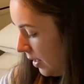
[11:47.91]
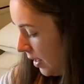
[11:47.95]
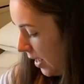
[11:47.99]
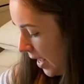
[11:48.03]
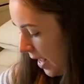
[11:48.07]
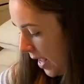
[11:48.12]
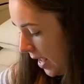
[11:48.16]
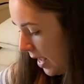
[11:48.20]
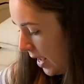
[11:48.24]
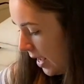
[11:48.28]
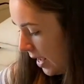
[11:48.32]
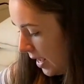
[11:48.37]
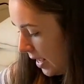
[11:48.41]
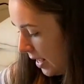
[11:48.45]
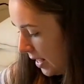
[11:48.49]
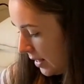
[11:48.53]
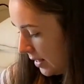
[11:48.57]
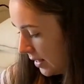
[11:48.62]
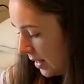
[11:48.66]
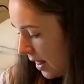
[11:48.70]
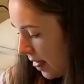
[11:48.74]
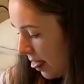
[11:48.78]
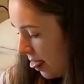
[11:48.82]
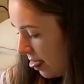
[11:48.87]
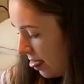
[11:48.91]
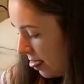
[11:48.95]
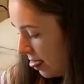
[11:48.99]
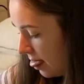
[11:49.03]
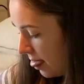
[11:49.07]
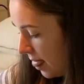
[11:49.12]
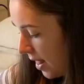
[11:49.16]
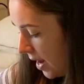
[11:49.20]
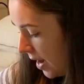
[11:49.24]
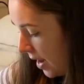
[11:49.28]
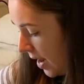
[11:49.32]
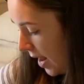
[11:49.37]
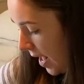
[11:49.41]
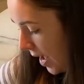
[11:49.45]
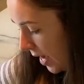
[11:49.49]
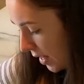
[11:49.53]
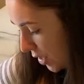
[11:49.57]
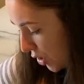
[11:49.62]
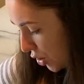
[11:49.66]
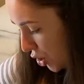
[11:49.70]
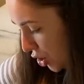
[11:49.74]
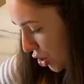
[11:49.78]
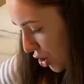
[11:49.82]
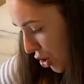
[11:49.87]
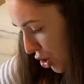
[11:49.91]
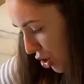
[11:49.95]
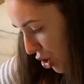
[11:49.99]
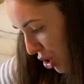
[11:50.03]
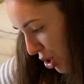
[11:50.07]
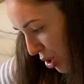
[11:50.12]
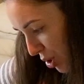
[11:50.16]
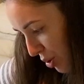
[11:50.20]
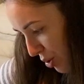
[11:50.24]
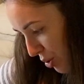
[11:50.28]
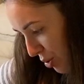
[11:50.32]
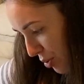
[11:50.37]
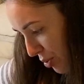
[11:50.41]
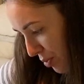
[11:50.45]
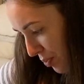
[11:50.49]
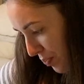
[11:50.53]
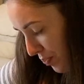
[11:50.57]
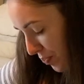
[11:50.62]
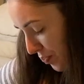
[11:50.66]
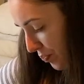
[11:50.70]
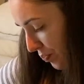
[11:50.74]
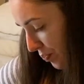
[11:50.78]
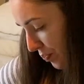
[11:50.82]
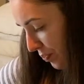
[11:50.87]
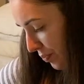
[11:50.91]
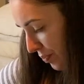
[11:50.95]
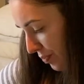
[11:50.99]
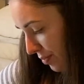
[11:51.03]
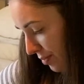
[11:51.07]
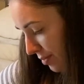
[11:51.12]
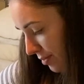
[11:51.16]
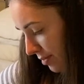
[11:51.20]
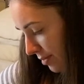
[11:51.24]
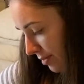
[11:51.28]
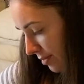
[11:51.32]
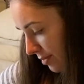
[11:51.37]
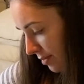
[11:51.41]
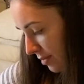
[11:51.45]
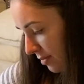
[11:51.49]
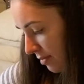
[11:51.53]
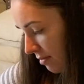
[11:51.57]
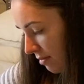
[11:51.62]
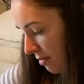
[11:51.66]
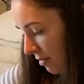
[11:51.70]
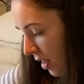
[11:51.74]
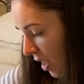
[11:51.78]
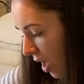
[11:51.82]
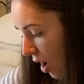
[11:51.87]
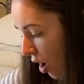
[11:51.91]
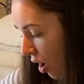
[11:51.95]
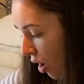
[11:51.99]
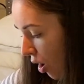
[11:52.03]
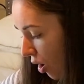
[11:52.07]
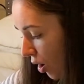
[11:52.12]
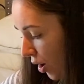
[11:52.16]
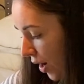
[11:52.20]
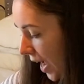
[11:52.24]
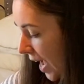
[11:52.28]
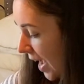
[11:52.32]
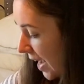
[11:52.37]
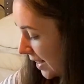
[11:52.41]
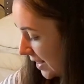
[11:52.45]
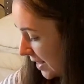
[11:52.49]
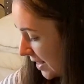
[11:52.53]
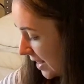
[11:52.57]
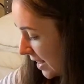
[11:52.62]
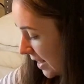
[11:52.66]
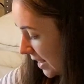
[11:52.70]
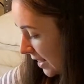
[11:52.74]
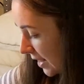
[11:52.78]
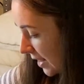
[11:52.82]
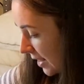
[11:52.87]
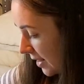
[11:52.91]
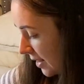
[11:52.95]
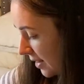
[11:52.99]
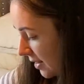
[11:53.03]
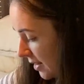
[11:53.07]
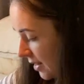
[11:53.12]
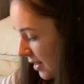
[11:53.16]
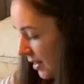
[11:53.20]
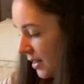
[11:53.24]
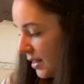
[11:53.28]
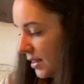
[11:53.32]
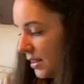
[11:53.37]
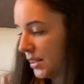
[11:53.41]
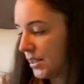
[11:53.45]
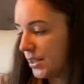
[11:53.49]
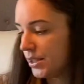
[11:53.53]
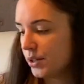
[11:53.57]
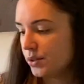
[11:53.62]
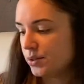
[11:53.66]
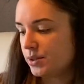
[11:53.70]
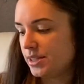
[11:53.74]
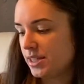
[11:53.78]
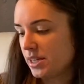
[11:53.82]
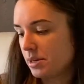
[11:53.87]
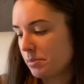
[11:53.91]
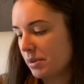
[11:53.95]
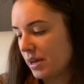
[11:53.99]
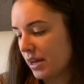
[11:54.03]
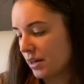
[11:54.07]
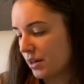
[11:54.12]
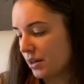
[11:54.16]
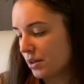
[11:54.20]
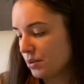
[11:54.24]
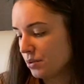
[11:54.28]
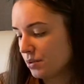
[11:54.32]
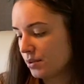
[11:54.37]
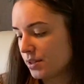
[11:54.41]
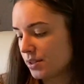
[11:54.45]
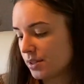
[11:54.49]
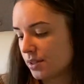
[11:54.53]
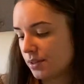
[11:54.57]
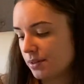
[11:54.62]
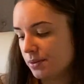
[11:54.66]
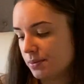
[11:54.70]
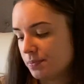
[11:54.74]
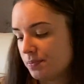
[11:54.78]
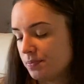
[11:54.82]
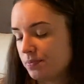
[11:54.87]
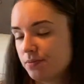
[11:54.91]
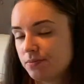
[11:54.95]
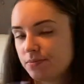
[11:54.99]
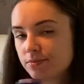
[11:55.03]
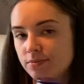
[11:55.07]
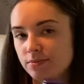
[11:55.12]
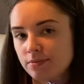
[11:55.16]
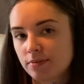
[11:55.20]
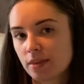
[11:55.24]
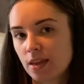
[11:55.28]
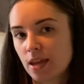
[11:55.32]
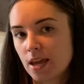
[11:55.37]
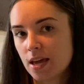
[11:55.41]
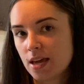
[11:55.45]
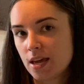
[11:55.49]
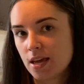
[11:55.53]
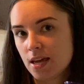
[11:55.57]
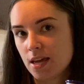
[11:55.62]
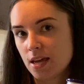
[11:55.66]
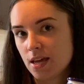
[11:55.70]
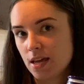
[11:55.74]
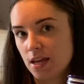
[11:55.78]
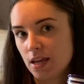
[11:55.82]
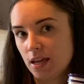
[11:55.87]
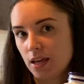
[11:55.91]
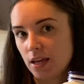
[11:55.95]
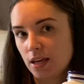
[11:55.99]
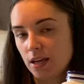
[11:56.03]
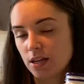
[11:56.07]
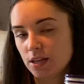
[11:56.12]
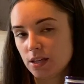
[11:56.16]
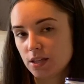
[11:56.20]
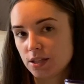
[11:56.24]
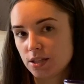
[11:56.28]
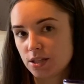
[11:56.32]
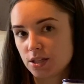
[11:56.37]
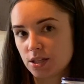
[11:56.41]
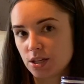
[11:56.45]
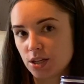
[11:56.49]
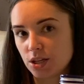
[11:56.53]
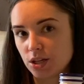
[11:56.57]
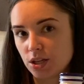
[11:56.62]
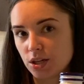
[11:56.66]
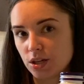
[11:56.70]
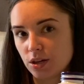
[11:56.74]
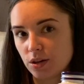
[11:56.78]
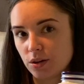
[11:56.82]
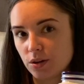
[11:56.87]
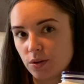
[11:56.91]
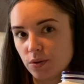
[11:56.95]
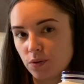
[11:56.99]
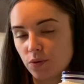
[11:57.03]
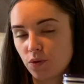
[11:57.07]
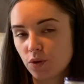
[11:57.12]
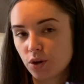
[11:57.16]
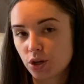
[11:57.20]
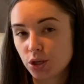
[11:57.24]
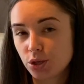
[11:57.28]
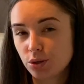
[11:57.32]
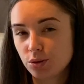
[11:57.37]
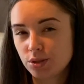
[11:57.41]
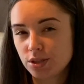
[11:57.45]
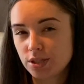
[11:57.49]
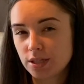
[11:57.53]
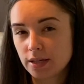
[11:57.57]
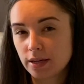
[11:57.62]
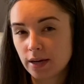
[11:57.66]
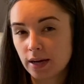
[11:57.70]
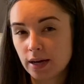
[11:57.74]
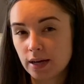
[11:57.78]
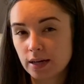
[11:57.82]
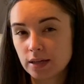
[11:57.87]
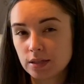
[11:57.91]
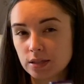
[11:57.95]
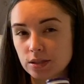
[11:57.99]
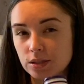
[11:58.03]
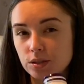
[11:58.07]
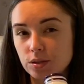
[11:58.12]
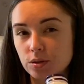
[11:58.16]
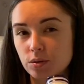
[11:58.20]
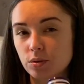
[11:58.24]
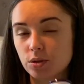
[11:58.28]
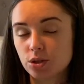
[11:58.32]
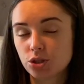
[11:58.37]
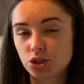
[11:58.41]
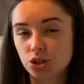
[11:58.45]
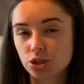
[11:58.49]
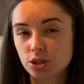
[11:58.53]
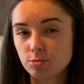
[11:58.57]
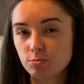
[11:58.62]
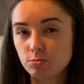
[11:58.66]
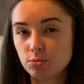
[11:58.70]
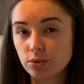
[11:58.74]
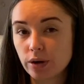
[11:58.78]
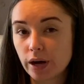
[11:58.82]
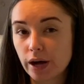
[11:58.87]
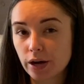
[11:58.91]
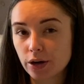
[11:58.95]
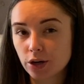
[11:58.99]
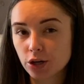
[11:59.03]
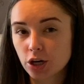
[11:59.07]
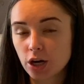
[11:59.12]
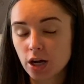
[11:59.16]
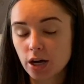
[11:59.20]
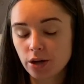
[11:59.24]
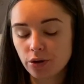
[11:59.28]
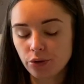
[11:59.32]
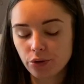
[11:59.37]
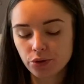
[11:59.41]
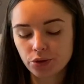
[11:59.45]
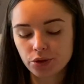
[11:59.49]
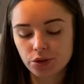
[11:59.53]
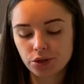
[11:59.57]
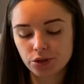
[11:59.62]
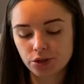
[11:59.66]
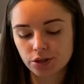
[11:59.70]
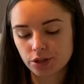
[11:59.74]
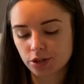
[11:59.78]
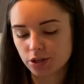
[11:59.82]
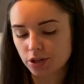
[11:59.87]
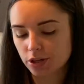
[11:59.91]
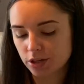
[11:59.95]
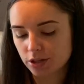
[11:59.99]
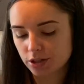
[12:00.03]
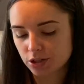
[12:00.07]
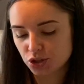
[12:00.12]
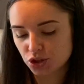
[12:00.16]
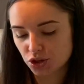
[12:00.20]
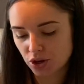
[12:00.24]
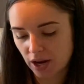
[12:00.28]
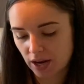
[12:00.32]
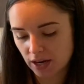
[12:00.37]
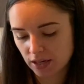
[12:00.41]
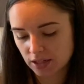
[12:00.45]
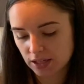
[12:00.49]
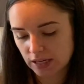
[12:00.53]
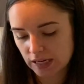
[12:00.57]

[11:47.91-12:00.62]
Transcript: And the next 2 are as needed. So DMannose is for UTIs or just bladder health, urinary tract